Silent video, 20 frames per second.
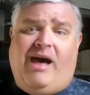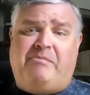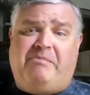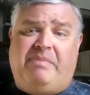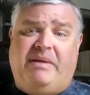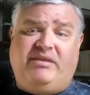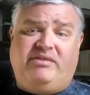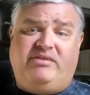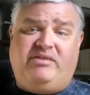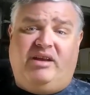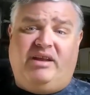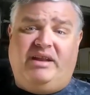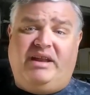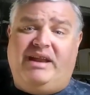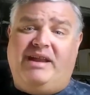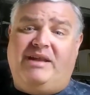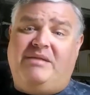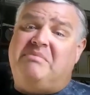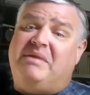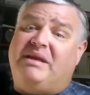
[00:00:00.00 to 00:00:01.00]
Based on
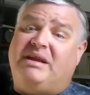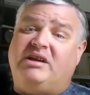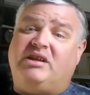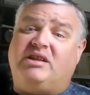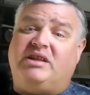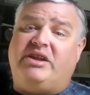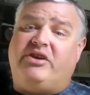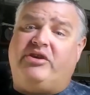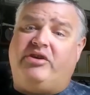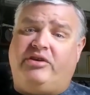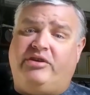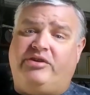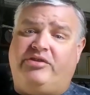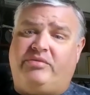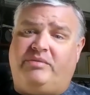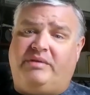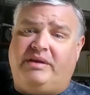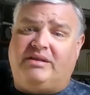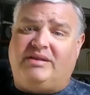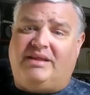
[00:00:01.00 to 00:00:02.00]
an admittedly
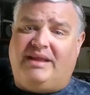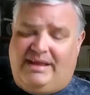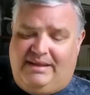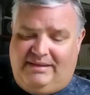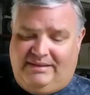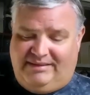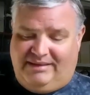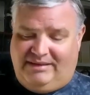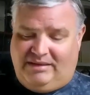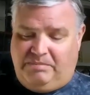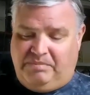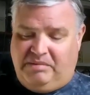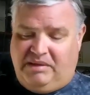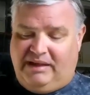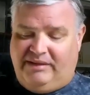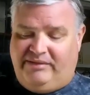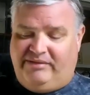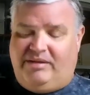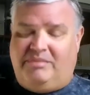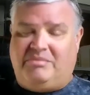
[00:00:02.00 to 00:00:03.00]
cursory glance at the
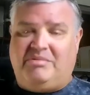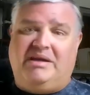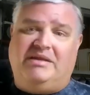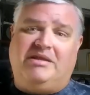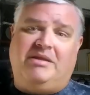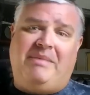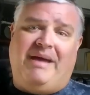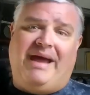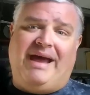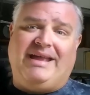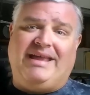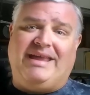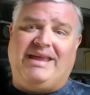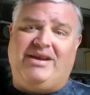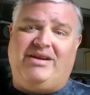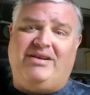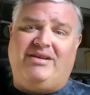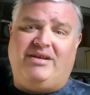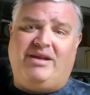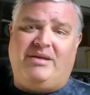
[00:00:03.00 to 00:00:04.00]
plot summary on the back
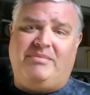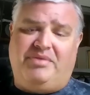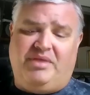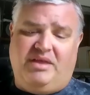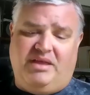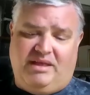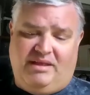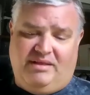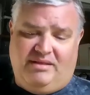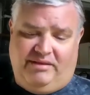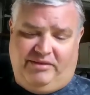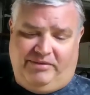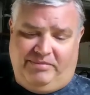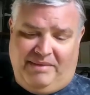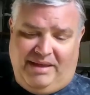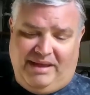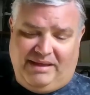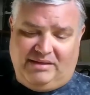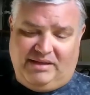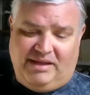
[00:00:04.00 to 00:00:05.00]
here, I'm thinking this
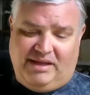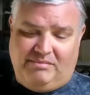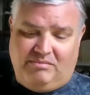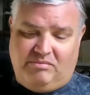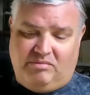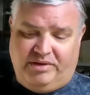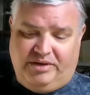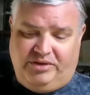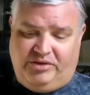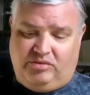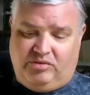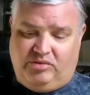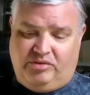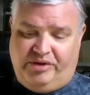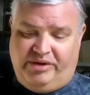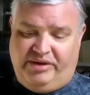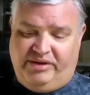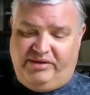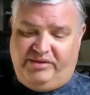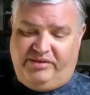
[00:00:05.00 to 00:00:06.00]
might lean more
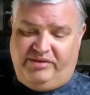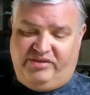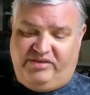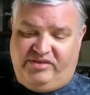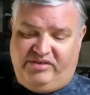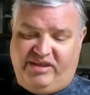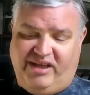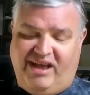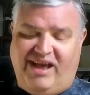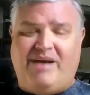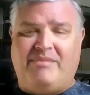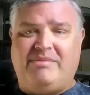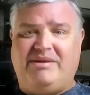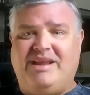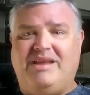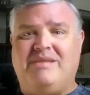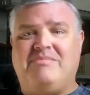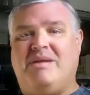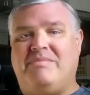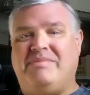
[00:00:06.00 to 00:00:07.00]
towards
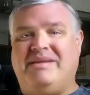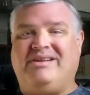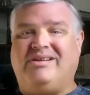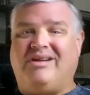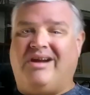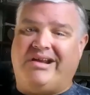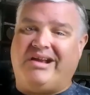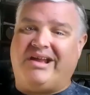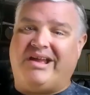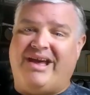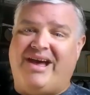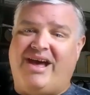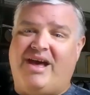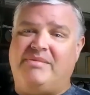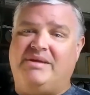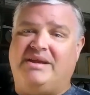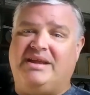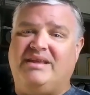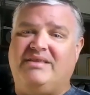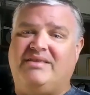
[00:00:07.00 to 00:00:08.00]
comedy, maybe dark
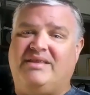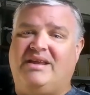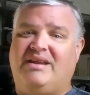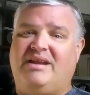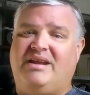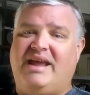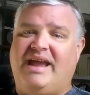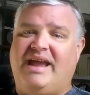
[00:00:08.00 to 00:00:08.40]
comedy, than an